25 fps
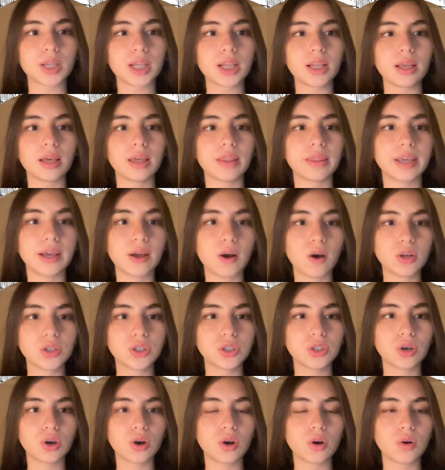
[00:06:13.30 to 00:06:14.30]
They
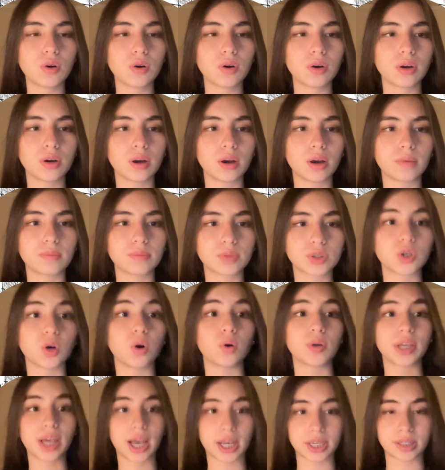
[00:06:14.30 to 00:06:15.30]
also,
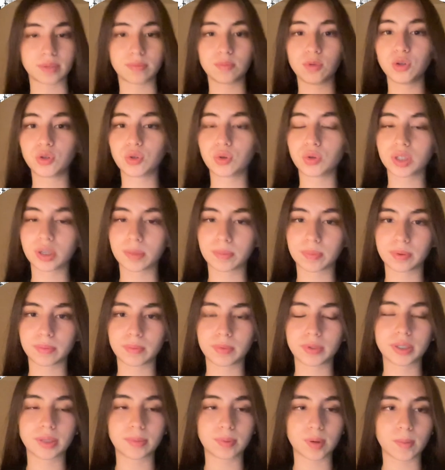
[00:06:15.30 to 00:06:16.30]
mutual
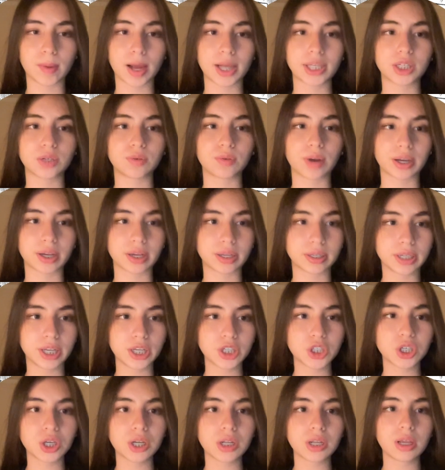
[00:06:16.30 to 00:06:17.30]
diplomatic
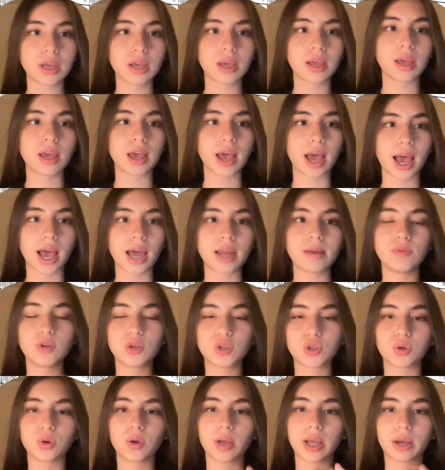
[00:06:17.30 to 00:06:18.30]
recognition and
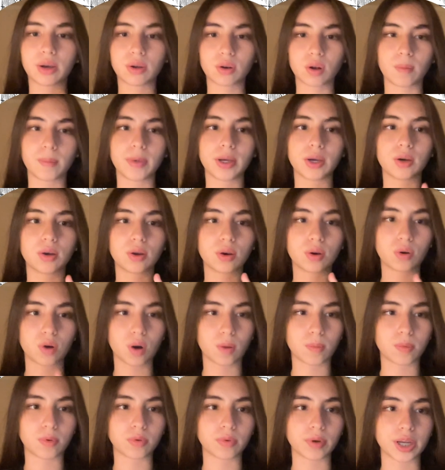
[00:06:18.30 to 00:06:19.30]
mutual economic
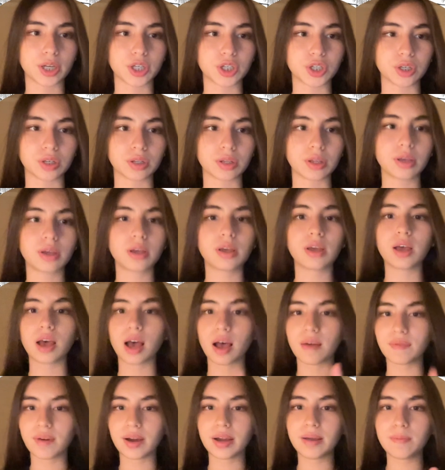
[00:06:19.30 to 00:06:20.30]
cooperation.
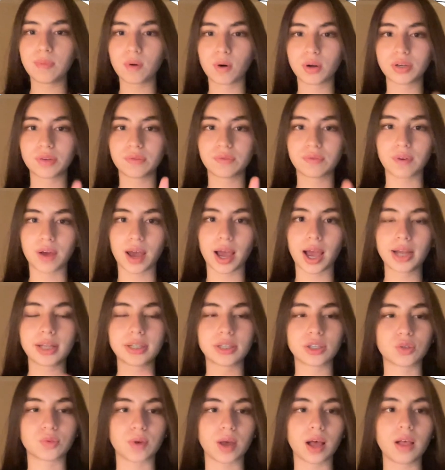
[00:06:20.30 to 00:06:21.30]
A very important fact
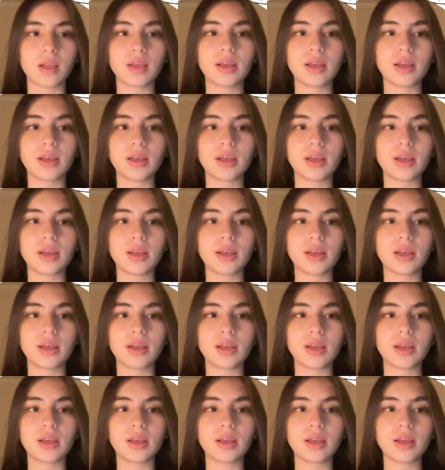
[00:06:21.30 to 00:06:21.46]
as well